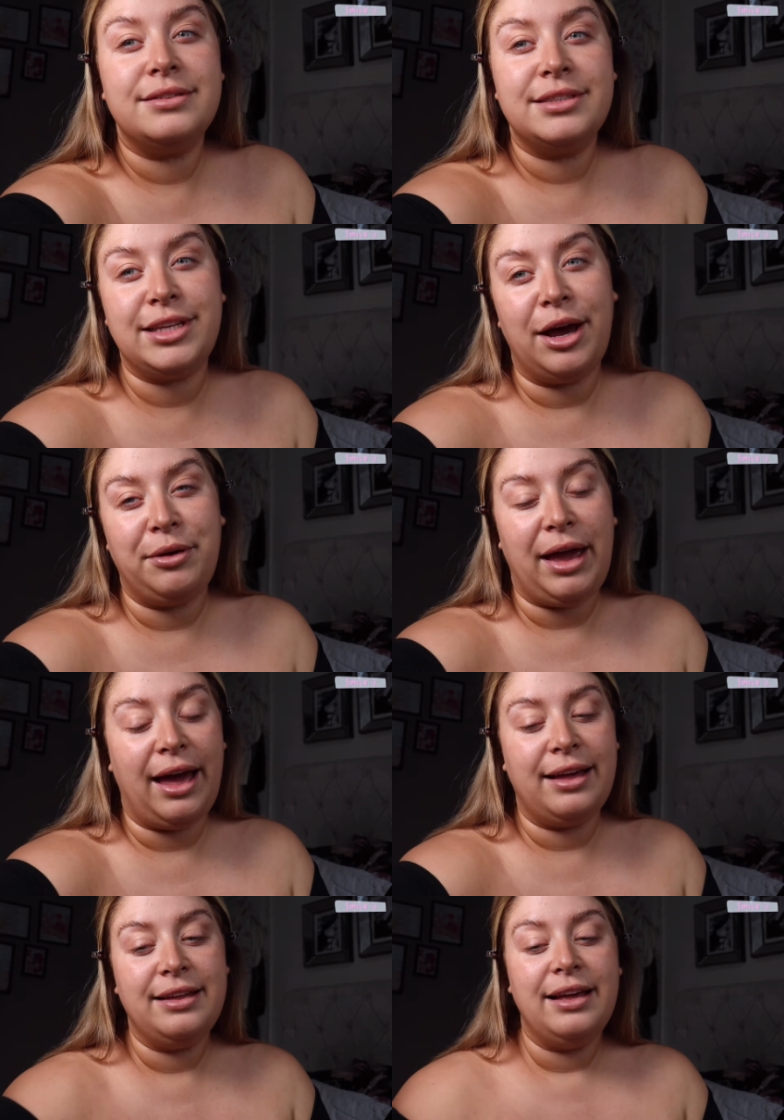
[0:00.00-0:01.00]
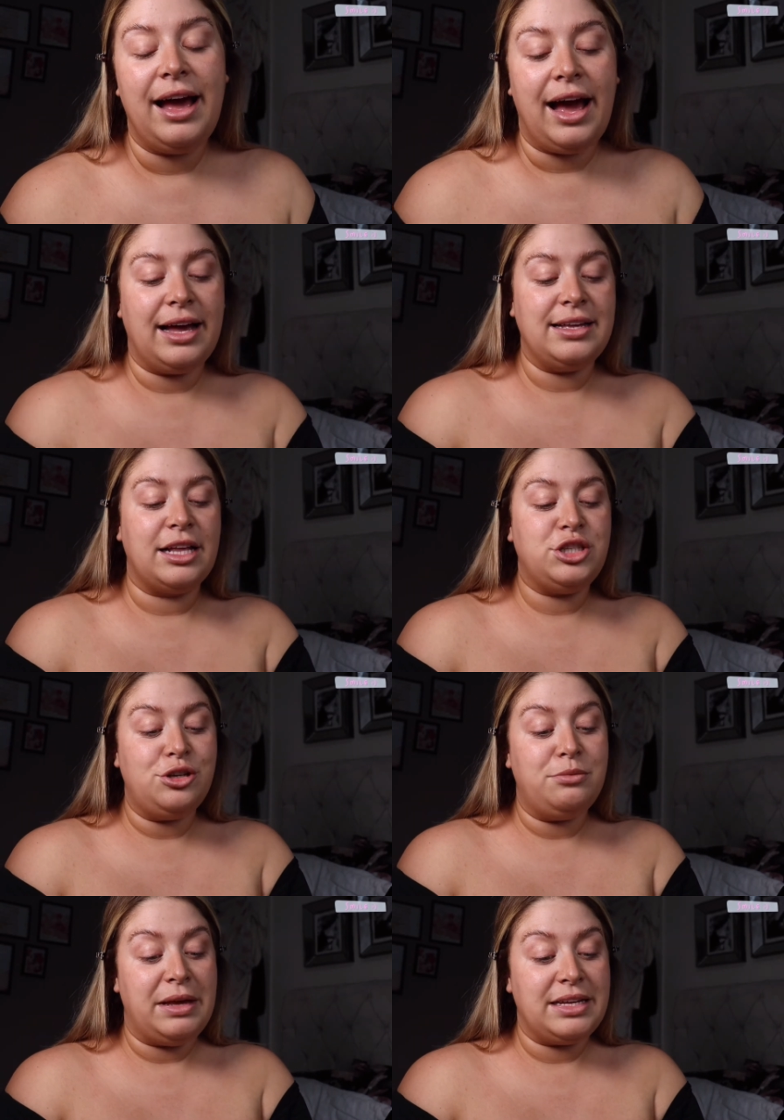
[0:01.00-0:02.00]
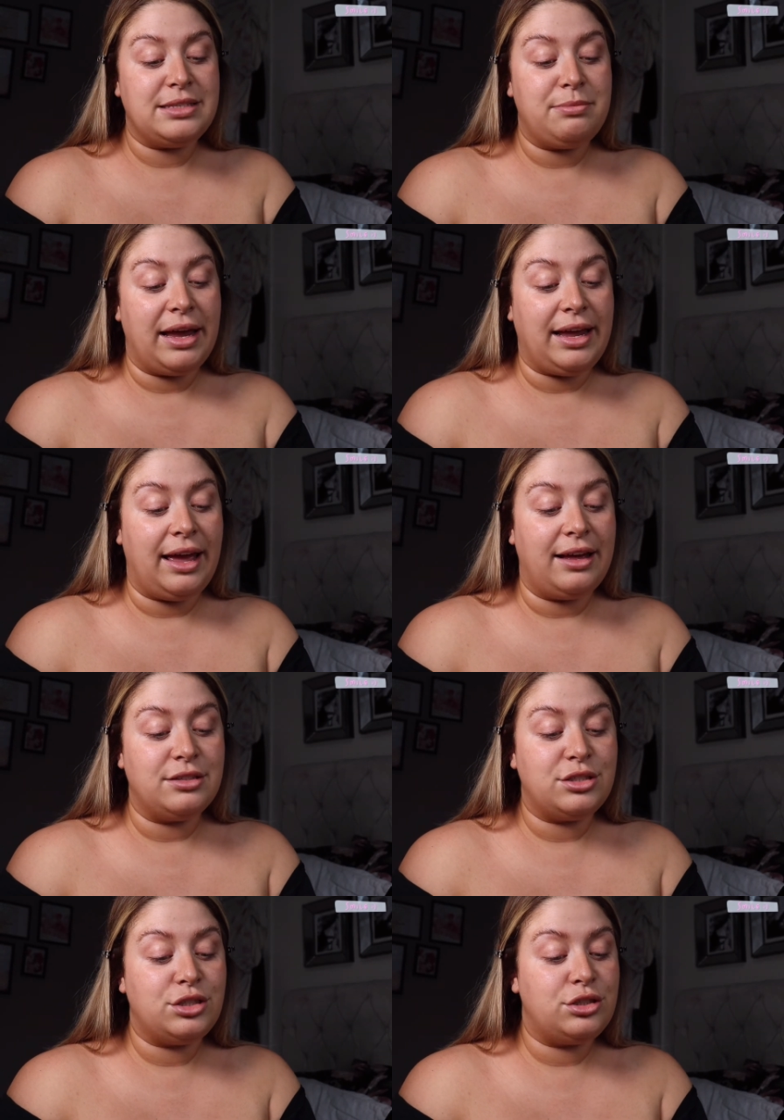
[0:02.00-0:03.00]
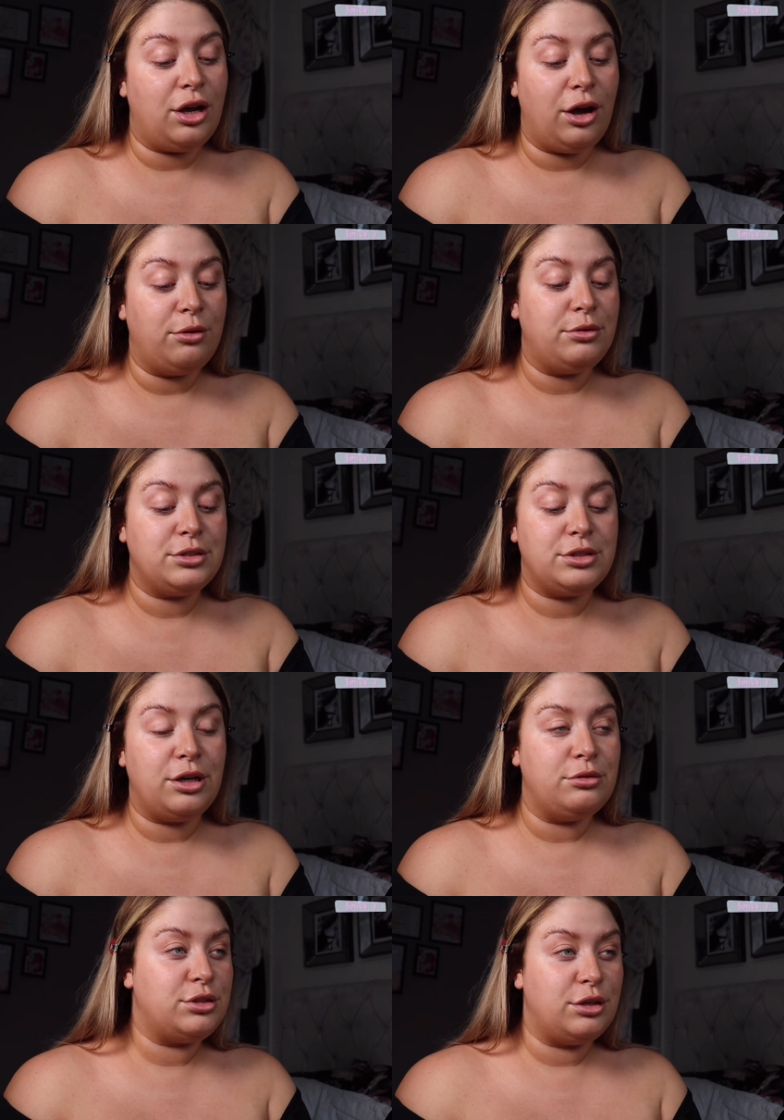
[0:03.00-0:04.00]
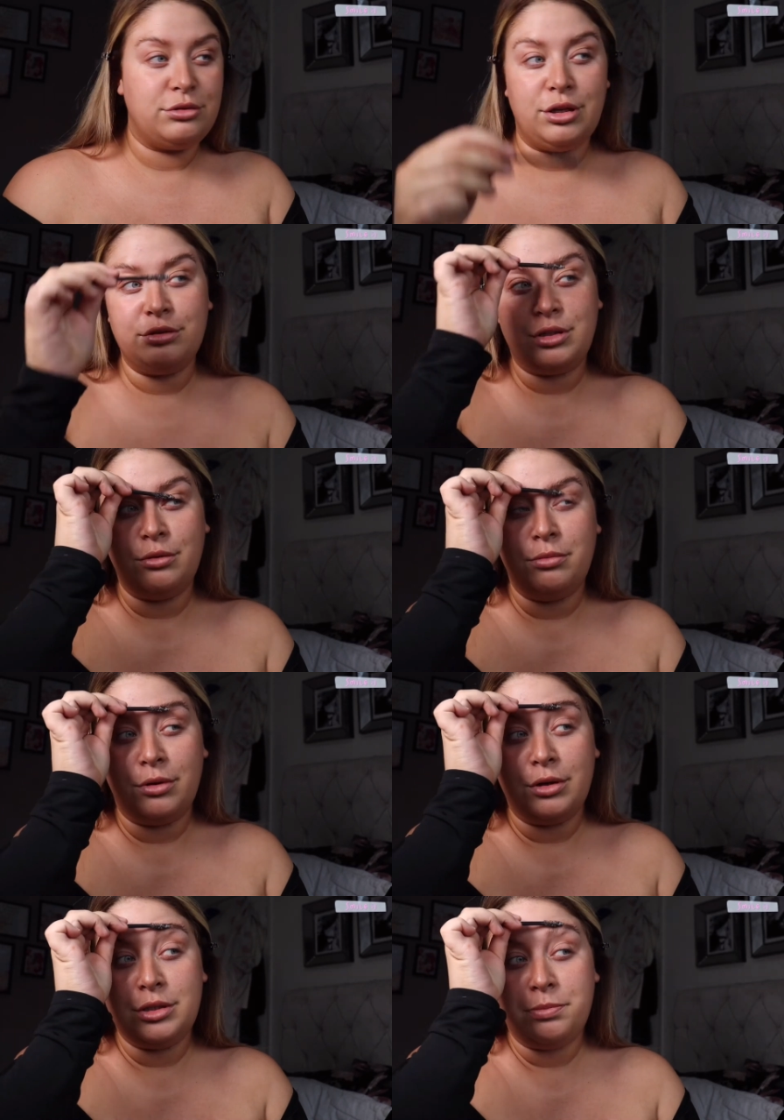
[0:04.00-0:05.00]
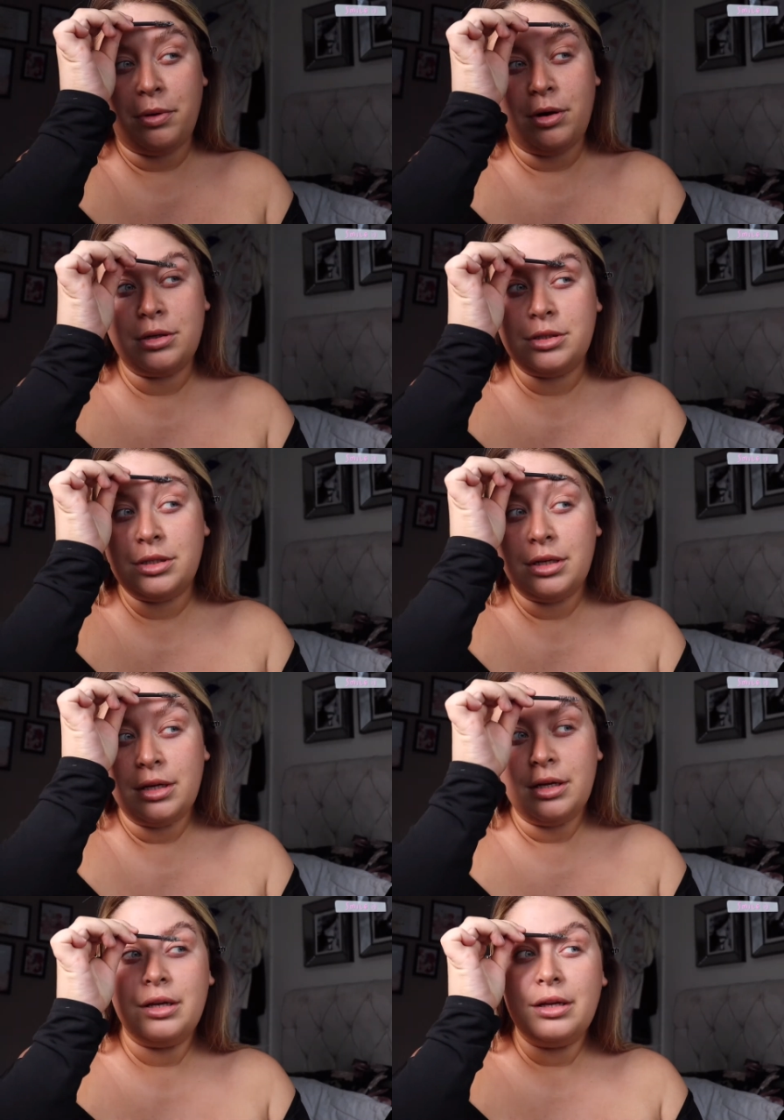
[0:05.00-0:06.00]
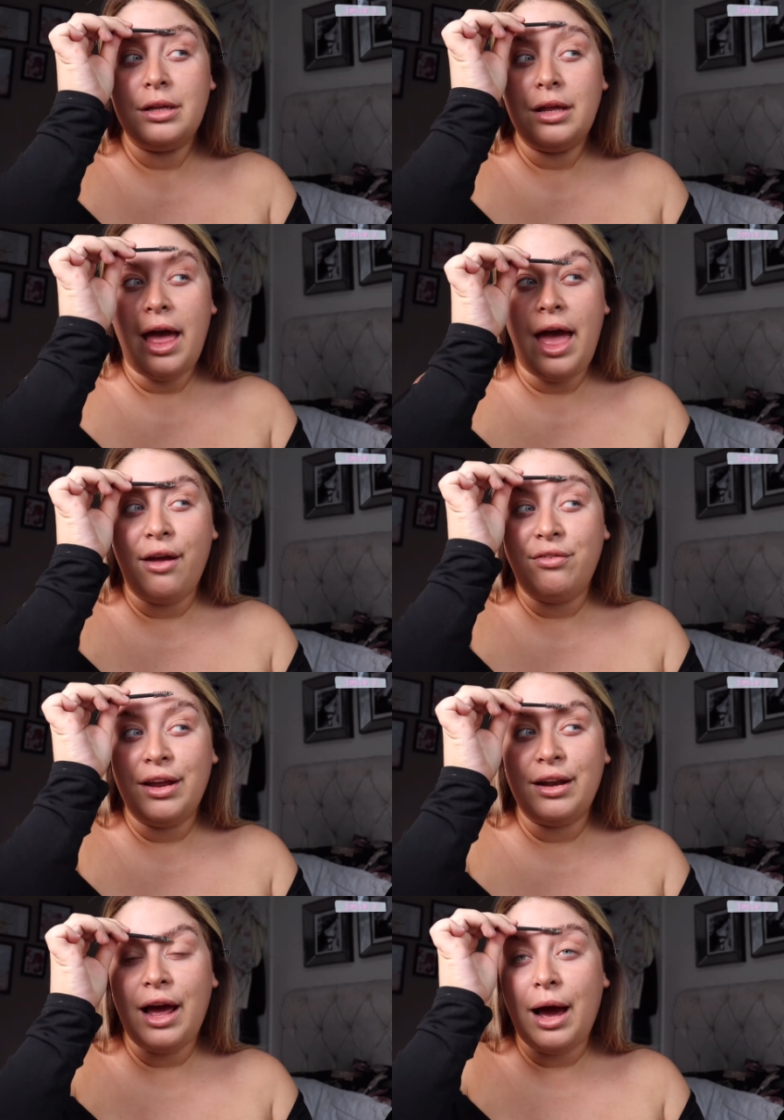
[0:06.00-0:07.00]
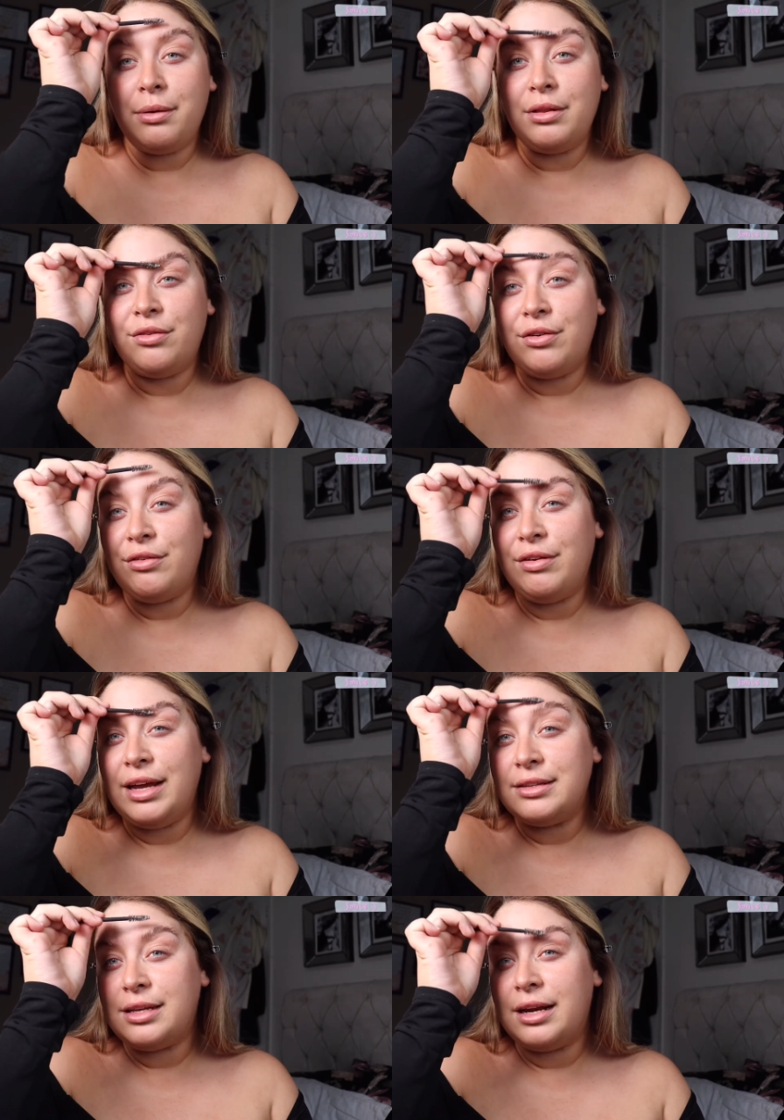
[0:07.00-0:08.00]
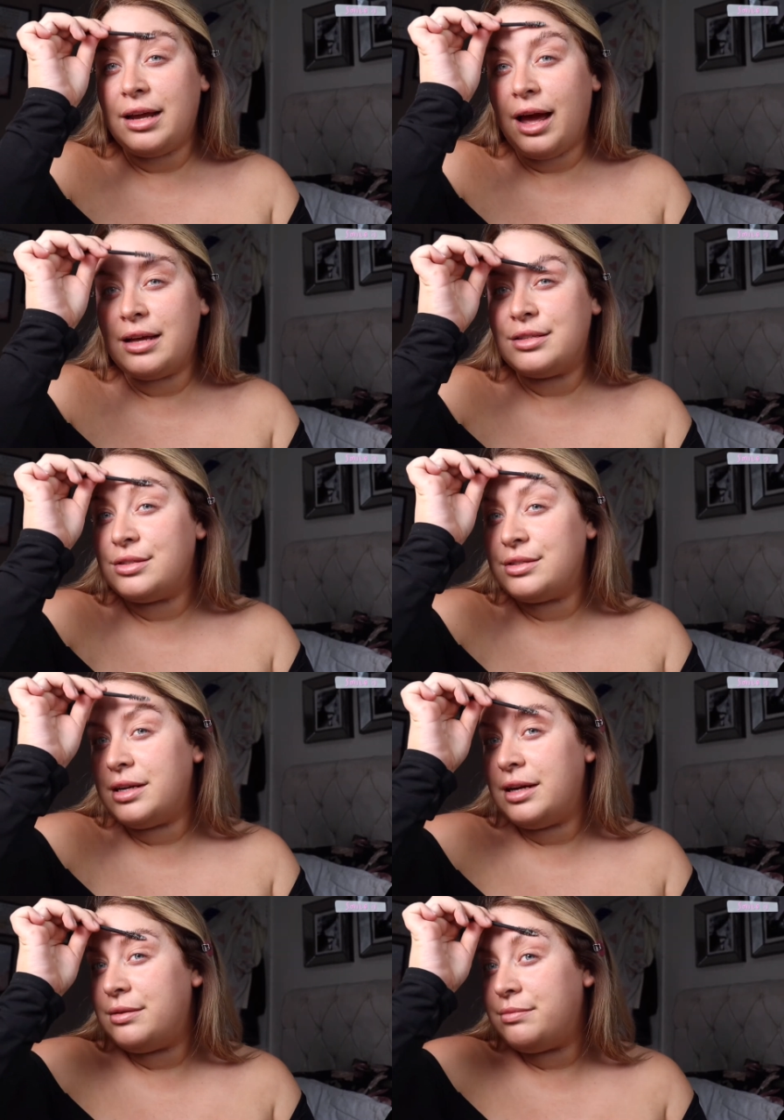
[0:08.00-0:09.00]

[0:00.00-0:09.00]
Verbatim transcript: So yeah, I, I do miss my girls so, so, so, so, so much. But everything happens for a reason, I guess, is not it?